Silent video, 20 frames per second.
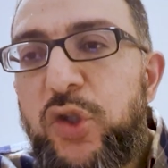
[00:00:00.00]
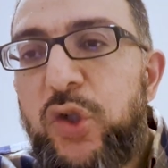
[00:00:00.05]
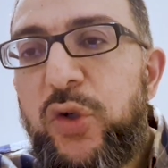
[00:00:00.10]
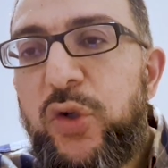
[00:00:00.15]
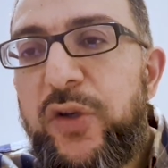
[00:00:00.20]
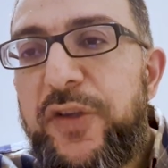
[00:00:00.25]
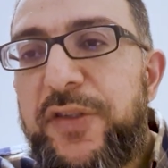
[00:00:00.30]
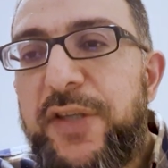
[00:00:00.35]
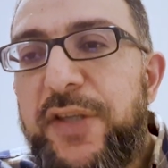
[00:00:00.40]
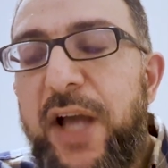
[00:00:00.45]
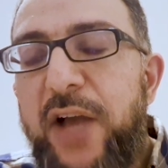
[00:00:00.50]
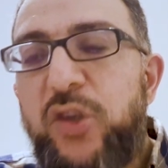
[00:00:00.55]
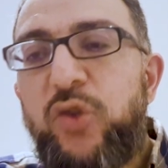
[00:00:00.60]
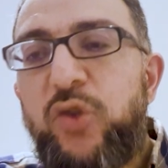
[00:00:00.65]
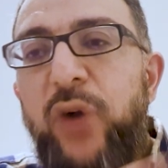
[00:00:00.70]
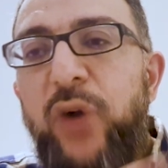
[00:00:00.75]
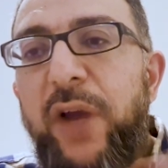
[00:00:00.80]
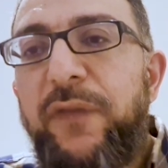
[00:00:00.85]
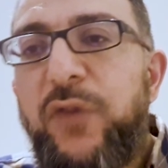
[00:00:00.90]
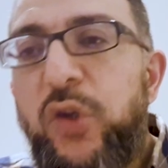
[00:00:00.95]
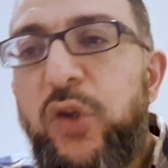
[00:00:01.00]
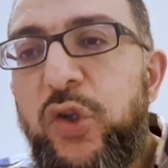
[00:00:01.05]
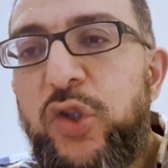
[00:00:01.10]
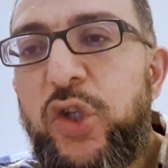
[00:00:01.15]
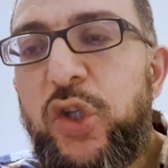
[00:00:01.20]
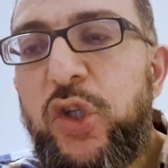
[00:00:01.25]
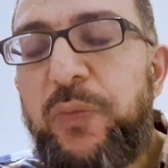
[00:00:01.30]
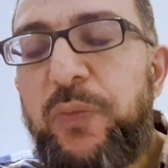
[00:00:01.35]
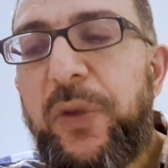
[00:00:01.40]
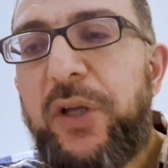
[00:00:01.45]
Jews as
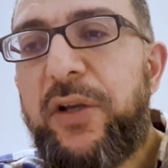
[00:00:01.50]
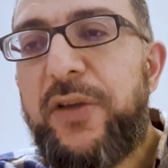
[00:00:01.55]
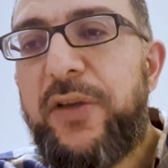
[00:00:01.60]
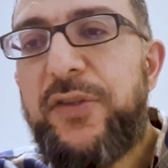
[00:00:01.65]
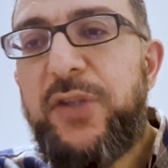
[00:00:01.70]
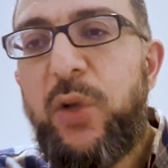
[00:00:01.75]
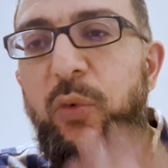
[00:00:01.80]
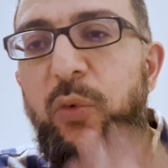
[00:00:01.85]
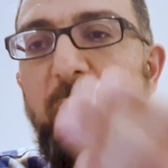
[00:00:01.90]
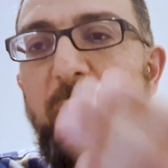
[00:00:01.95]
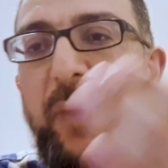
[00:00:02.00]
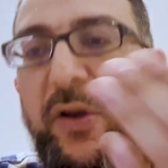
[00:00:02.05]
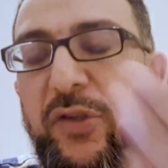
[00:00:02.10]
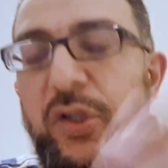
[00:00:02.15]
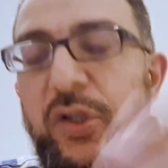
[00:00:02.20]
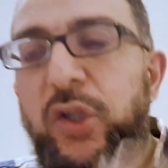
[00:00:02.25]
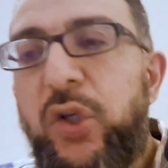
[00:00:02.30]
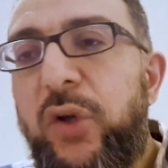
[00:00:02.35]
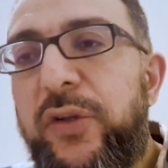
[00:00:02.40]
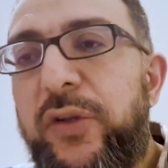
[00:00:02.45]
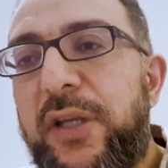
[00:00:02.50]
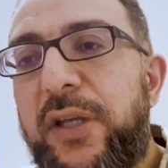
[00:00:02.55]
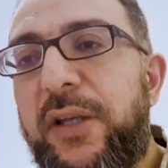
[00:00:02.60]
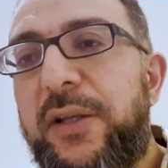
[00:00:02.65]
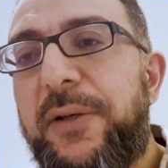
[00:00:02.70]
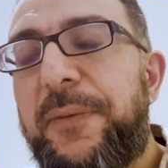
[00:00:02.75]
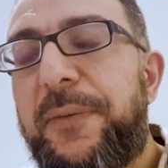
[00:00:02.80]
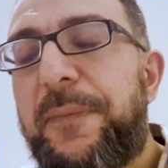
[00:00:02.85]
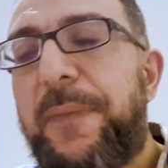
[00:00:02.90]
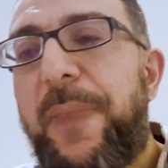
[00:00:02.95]
refugees because they were persecuted.
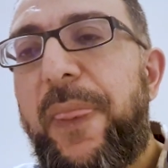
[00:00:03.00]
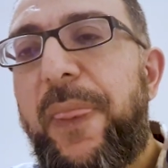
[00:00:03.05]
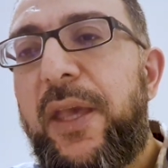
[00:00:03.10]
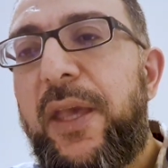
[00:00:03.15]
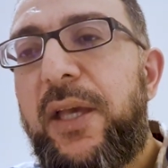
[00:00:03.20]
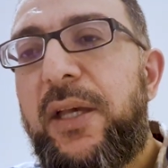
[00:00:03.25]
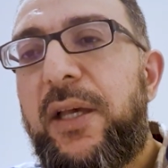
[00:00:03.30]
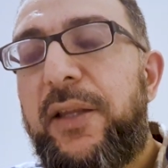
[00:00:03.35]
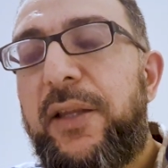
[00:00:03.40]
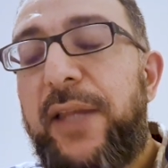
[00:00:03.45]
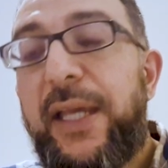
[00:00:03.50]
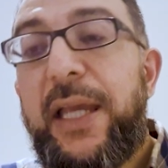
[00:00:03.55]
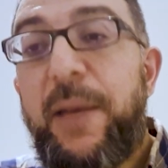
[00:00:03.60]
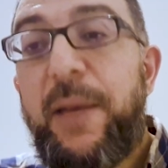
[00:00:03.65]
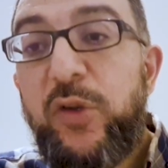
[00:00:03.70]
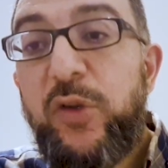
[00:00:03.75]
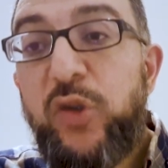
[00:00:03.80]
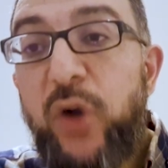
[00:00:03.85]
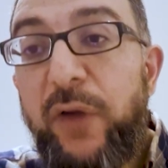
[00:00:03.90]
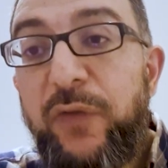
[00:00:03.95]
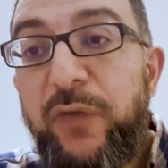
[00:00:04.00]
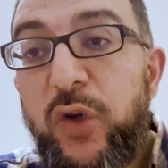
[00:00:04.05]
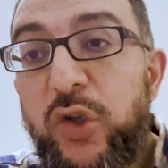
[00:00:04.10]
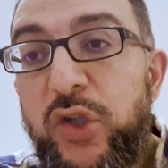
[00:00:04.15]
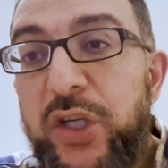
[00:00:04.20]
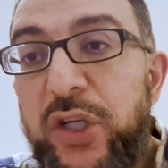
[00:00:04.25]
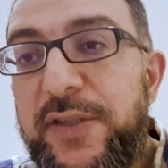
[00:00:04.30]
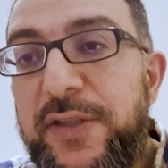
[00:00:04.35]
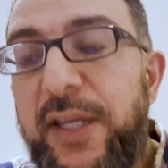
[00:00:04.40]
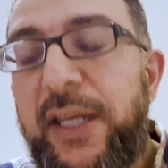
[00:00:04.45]
They came as
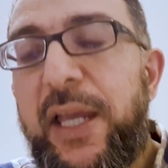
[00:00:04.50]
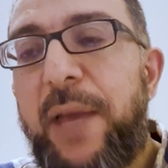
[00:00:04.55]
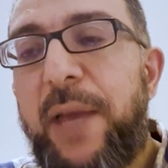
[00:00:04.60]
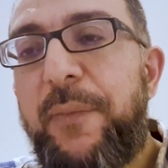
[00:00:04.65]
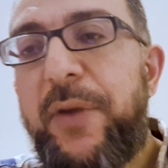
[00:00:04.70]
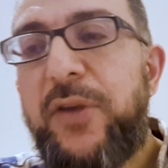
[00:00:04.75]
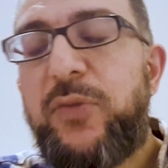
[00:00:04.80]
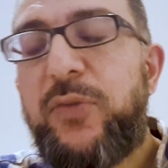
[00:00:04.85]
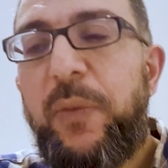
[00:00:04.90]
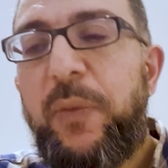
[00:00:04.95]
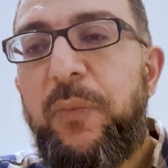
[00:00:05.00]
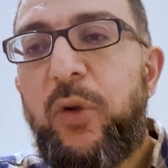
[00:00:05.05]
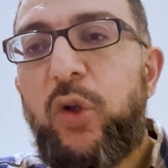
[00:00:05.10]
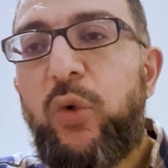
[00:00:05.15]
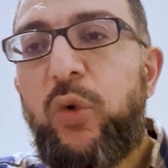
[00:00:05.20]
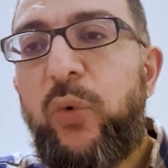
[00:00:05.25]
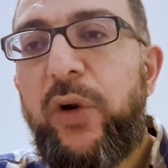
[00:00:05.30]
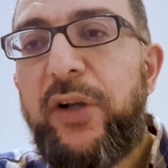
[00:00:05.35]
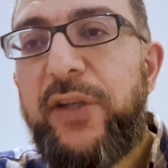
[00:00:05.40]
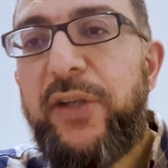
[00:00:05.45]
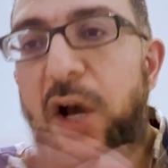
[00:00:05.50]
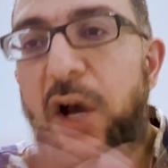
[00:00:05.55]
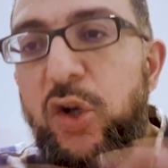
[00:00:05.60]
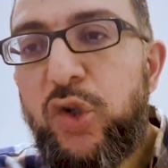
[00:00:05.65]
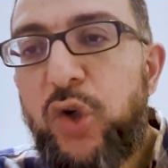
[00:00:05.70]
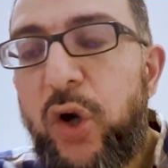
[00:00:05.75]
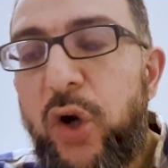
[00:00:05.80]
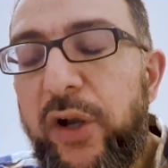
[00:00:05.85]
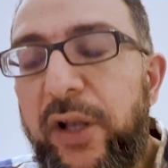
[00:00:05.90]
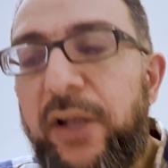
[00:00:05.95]
refugees. They came as people who were
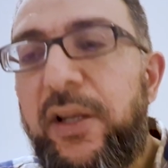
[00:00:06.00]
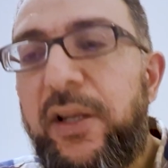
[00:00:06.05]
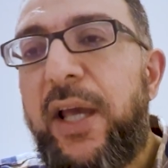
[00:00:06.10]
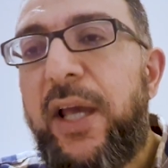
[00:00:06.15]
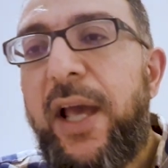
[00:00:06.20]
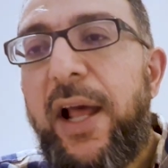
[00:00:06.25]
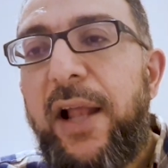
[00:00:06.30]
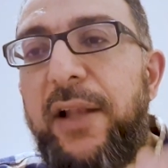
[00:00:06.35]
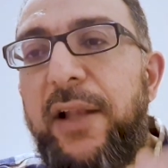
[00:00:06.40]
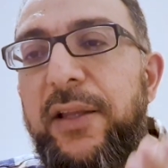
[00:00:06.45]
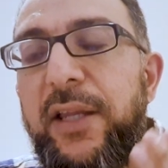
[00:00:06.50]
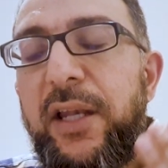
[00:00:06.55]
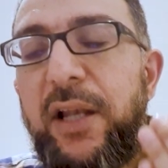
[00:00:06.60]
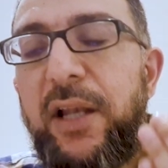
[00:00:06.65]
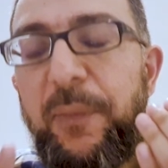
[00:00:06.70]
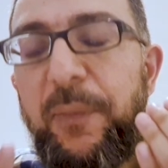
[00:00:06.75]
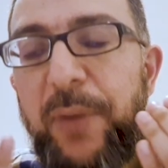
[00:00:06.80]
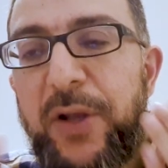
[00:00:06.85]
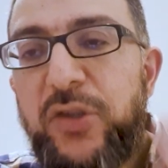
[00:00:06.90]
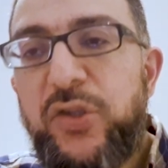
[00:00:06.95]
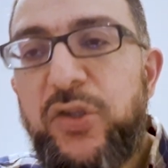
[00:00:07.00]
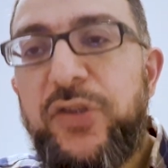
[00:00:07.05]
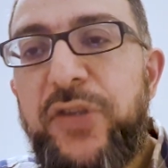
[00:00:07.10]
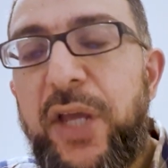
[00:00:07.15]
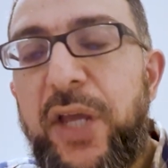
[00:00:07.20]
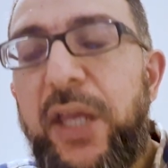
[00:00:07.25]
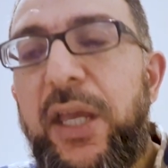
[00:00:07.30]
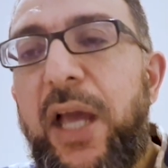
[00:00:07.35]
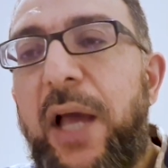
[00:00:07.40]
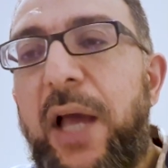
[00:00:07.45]
downtrodden, needed a place to
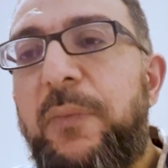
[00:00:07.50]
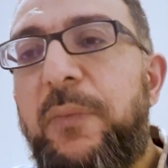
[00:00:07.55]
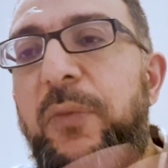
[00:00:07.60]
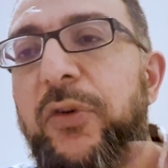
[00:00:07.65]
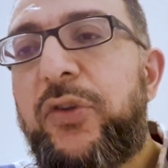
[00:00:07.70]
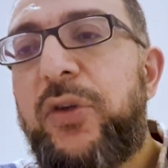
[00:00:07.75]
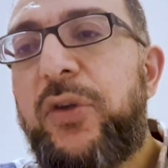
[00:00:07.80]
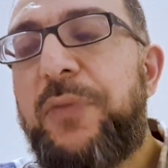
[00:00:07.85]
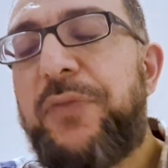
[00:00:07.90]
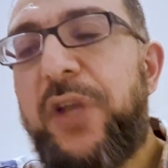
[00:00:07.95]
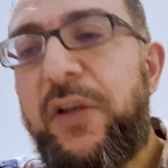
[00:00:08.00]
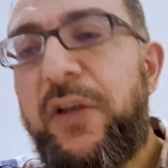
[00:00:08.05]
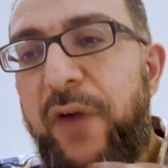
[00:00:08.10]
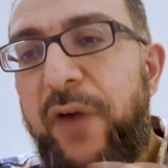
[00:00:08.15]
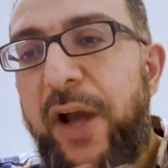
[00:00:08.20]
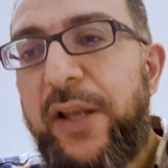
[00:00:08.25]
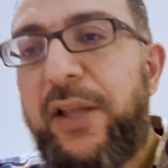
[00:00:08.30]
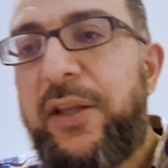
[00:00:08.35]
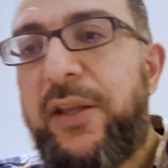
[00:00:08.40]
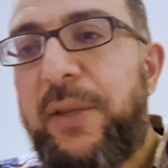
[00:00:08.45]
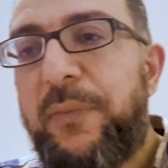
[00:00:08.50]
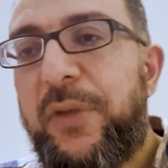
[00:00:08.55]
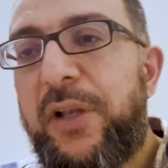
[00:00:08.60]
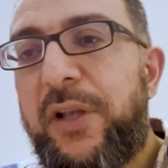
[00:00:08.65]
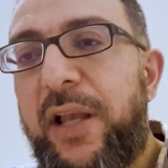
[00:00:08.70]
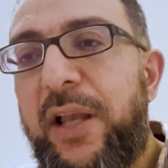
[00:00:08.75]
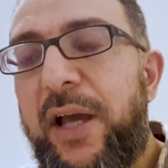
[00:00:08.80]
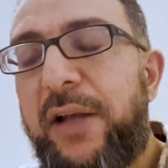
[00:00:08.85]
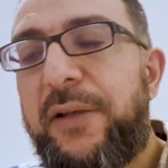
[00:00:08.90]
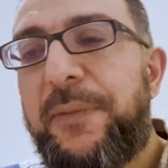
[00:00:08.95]
stay, and Muslims invited them in
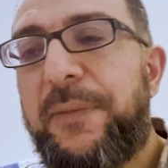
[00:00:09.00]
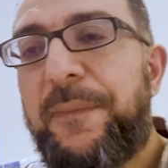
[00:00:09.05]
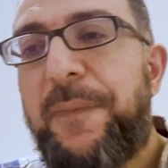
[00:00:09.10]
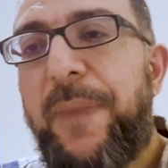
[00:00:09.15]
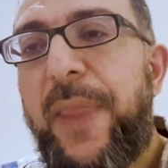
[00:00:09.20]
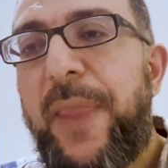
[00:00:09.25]
the land.